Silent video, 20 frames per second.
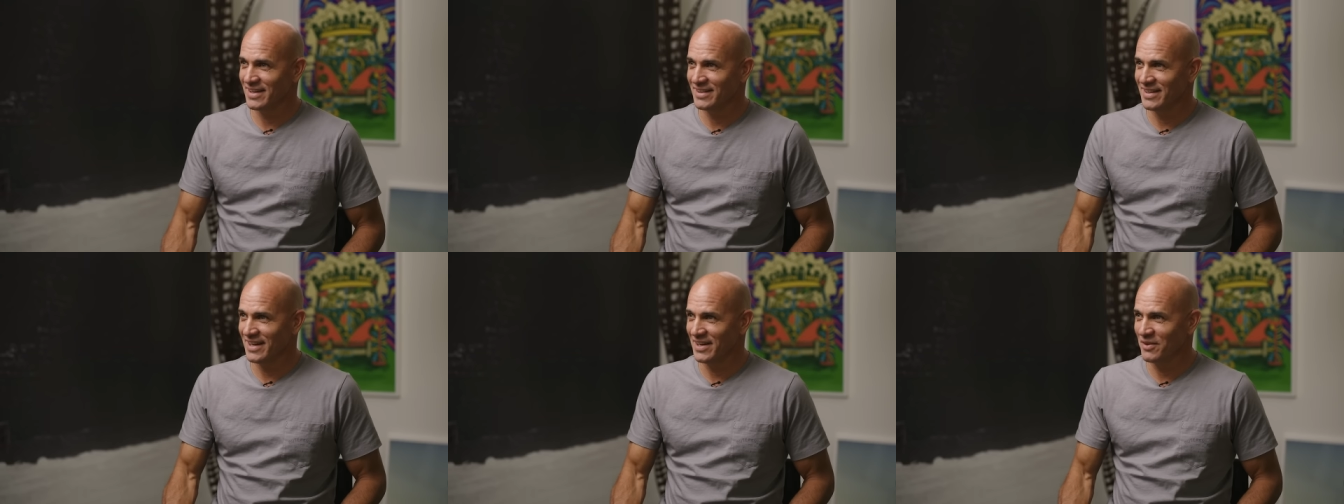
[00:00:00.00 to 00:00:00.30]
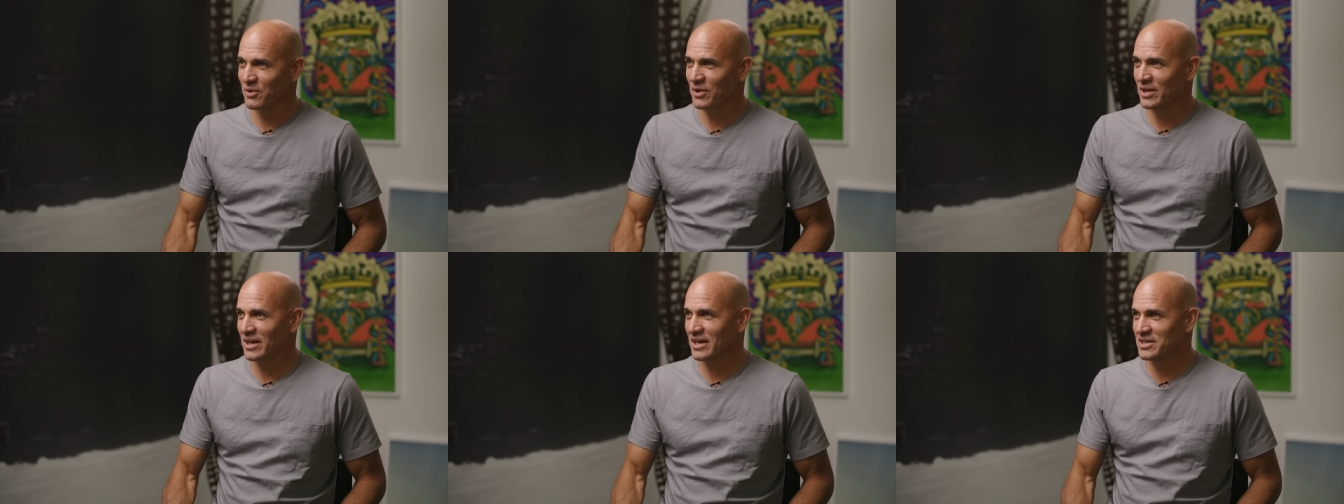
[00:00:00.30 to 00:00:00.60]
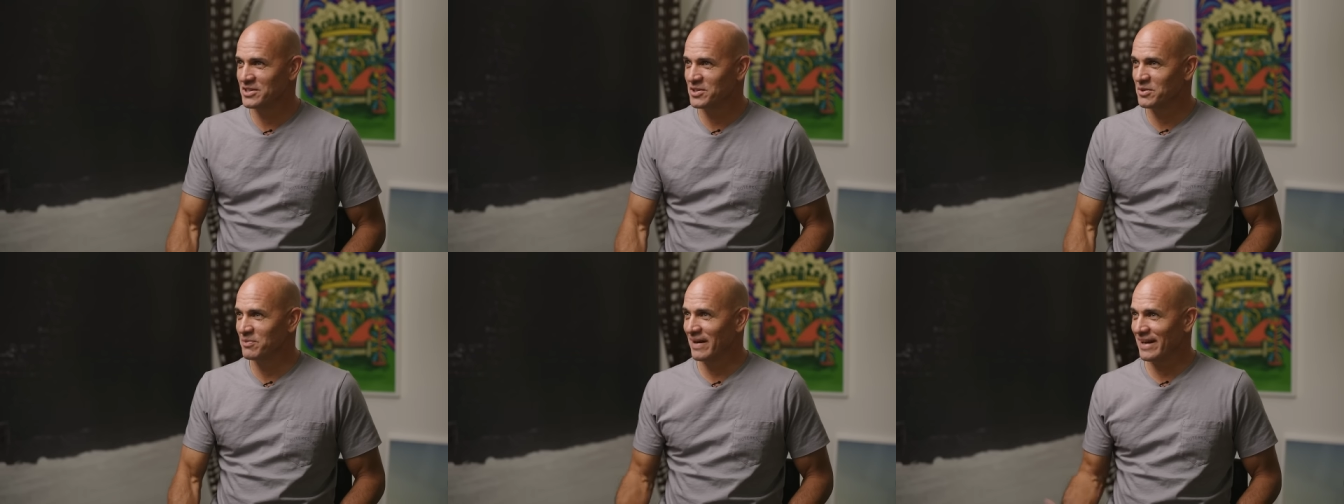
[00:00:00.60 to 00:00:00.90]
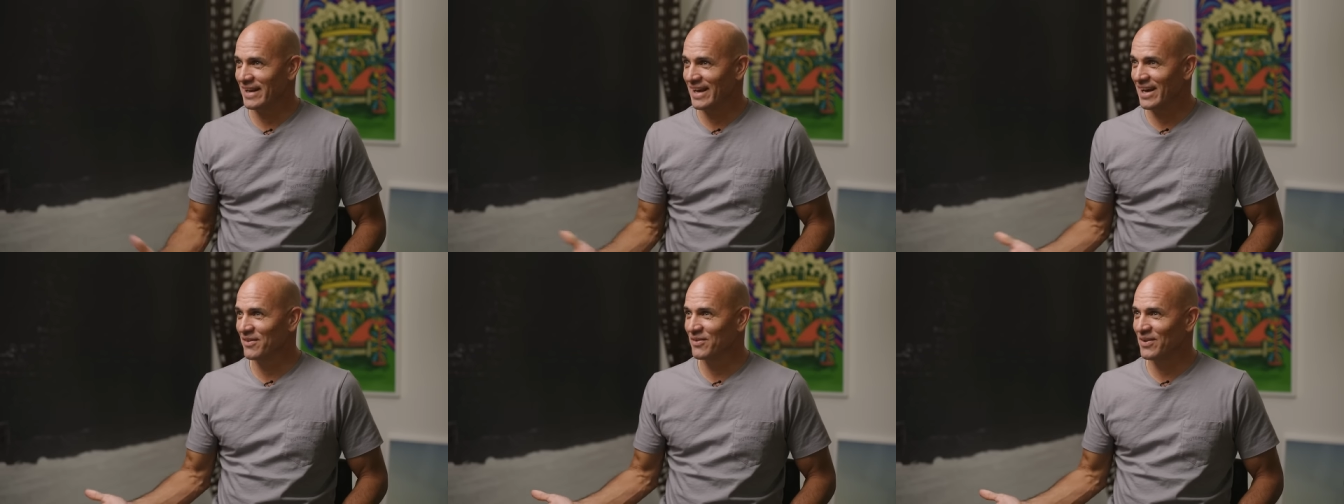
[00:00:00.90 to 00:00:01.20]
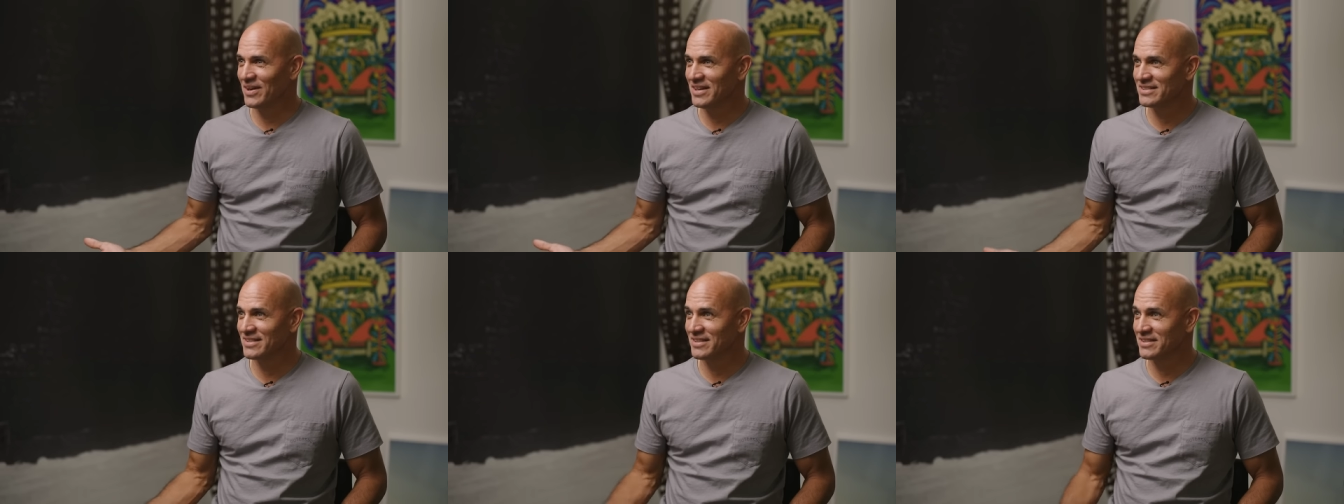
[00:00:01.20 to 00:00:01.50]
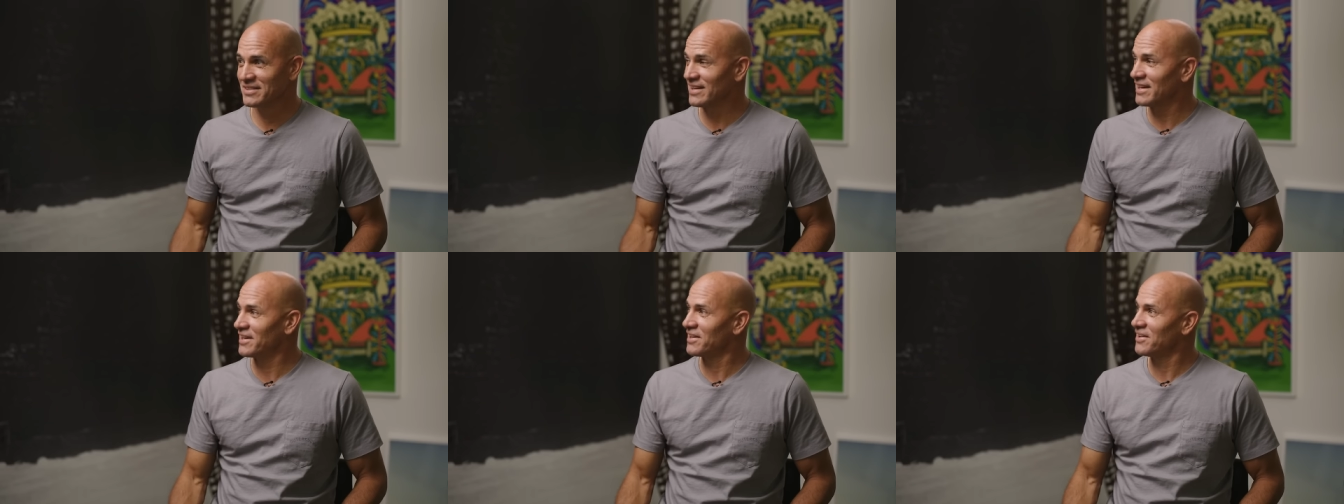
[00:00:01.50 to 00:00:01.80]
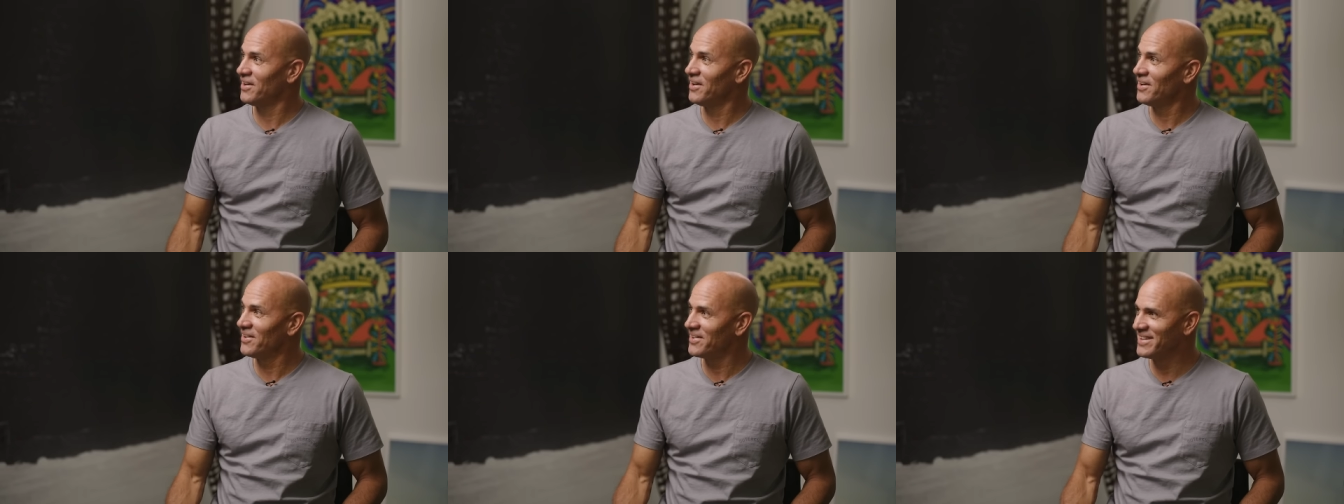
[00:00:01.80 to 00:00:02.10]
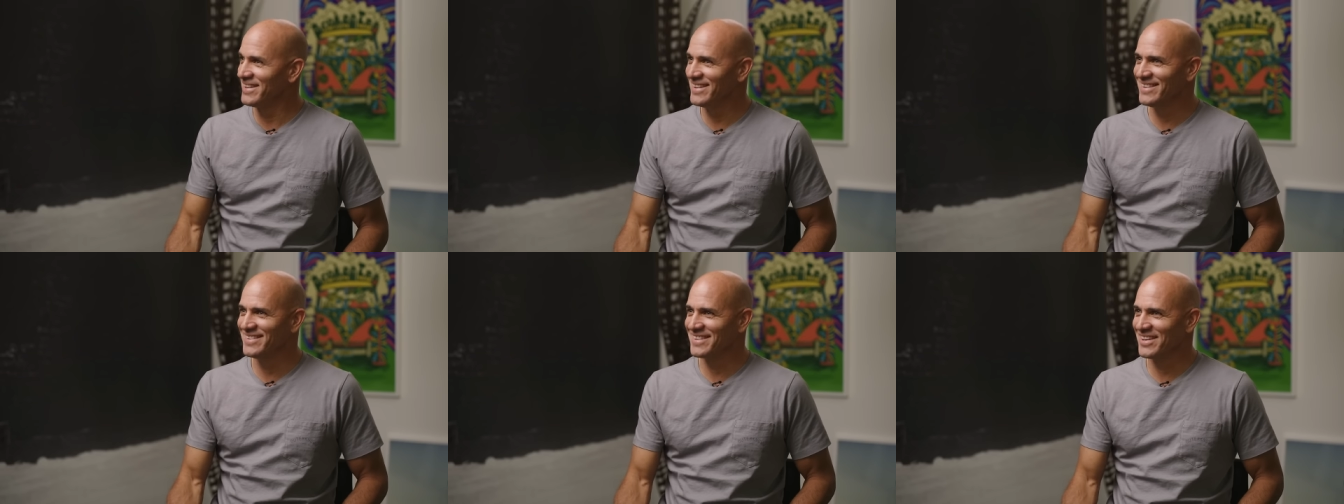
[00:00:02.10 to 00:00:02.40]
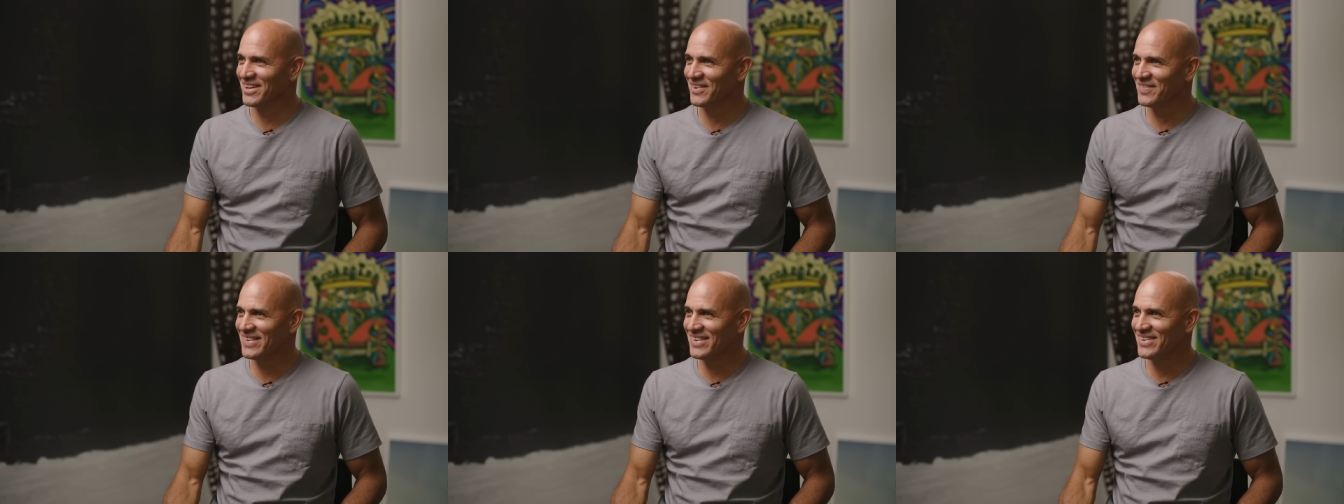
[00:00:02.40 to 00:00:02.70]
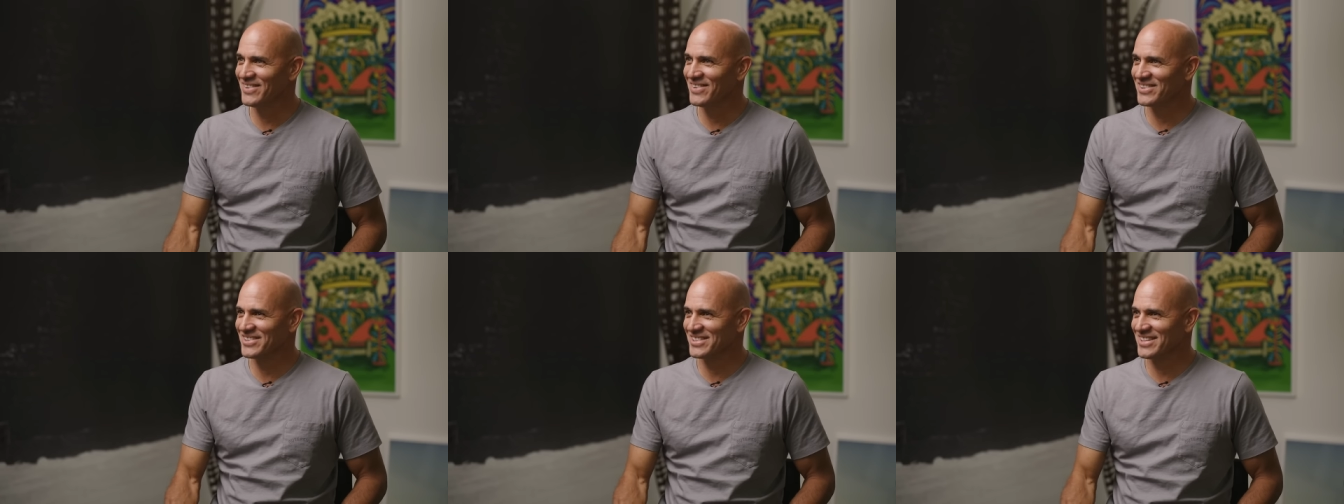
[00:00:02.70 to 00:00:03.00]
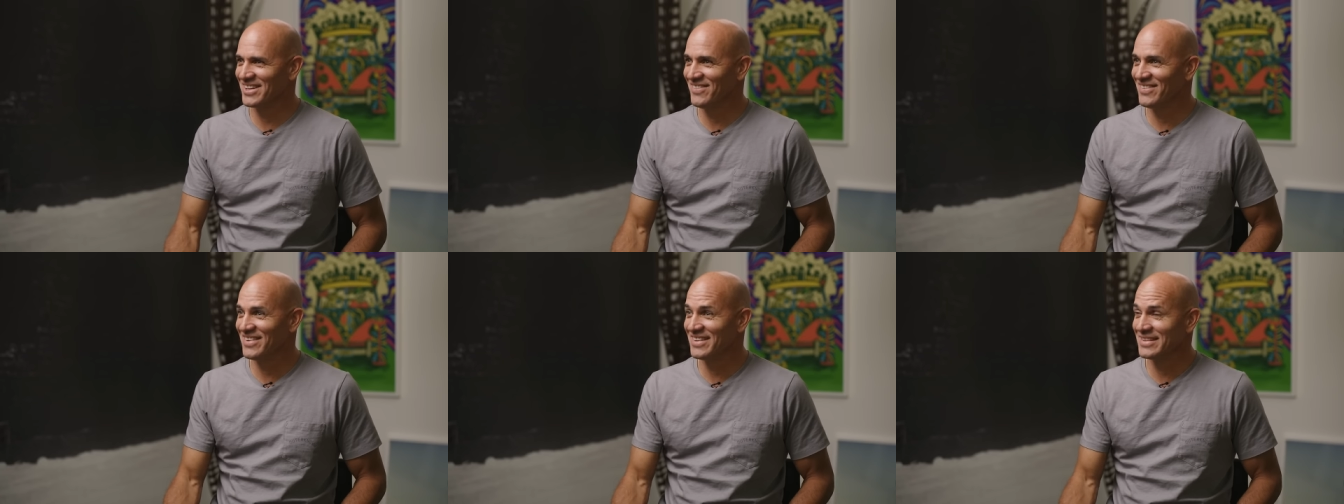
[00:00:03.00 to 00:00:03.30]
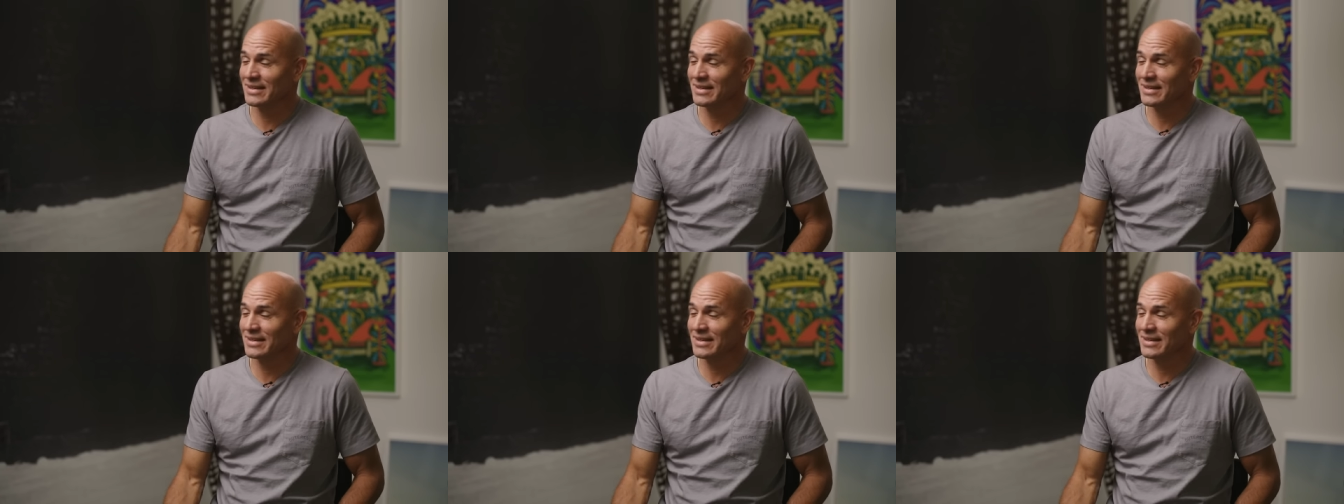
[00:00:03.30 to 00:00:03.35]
and then he realized who my dad was, and he's like, oh, you didn't tell me who your son was.